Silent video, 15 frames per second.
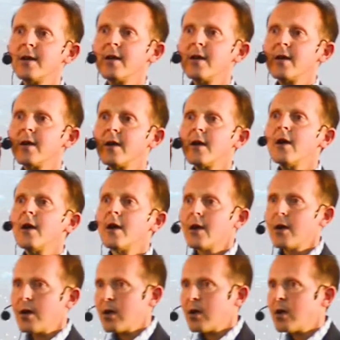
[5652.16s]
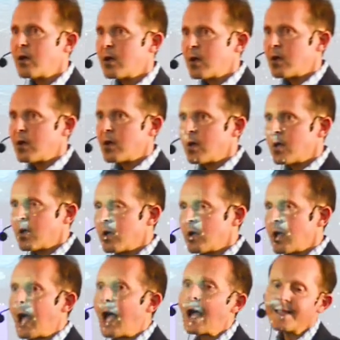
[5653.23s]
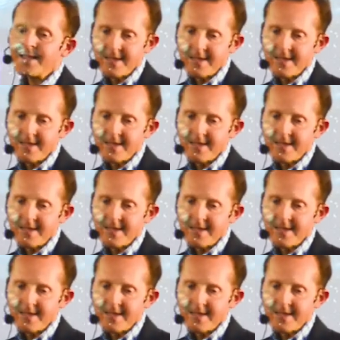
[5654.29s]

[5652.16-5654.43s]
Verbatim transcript: Det yeah, detecting and tracking. Ah,